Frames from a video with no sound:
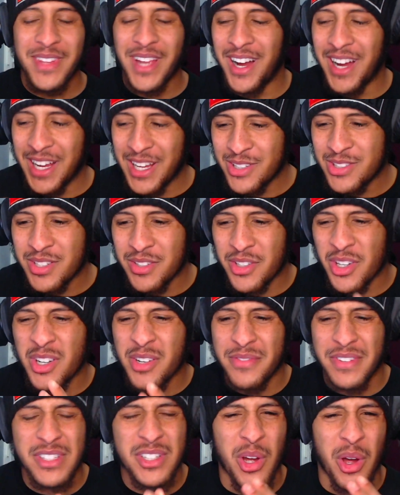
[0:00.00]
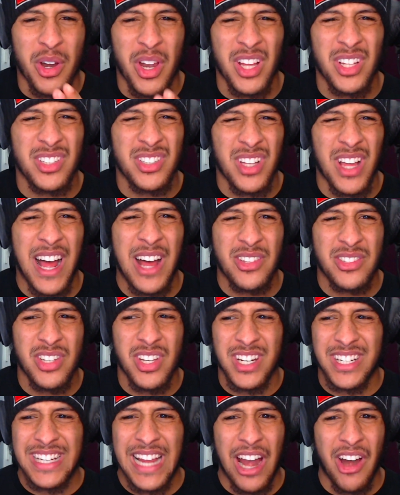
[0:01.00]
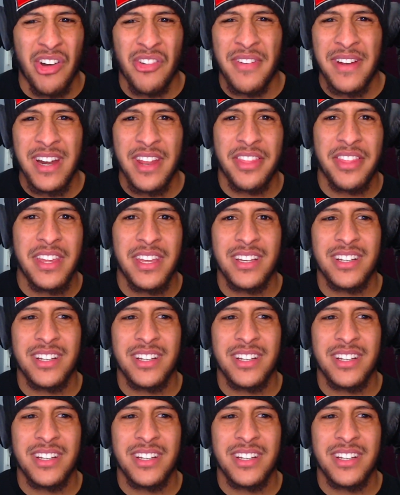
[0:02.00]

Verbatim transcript: he's done a video like outside a caravan. I think